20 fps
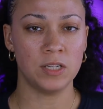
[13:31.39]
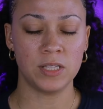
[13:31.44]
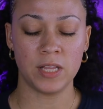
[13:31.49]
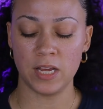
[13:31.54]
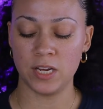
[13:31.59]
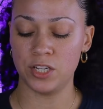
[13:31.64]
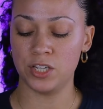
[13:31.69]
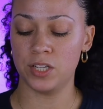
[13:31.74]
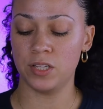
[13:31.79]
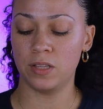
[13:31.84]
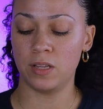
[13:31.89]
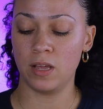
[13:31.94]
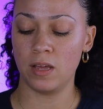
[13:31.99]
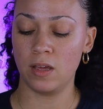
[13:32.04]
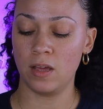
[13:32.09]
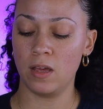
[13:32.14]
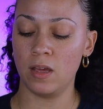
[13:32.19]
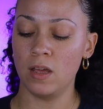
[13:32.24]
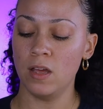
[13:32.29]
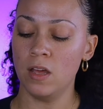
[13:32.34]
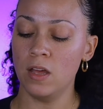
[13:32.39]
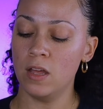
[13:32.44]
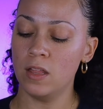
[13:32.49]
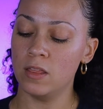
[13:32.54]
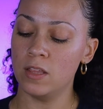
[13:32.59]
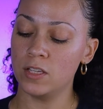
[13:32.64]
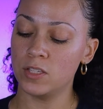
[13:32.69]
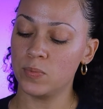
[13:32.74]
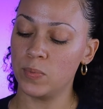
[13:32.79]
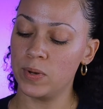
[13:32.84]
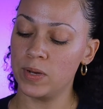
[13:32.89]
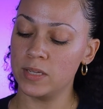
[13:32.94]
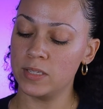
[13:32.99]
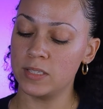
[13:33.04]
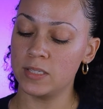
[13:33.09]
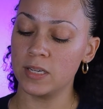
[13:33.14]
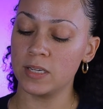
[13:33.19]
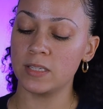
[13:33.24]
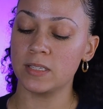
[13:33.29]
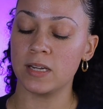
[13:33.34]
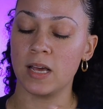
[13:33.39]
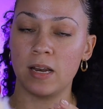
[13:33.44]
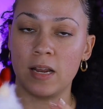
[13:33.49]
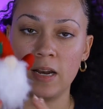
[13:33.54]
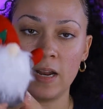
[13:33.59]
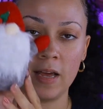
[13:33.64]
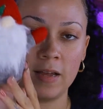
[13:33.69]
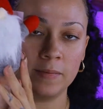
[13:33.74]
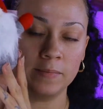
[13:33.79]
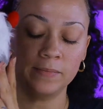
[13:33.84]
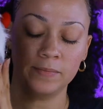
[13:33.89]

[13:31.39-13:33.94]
station thingy. This was $6.99.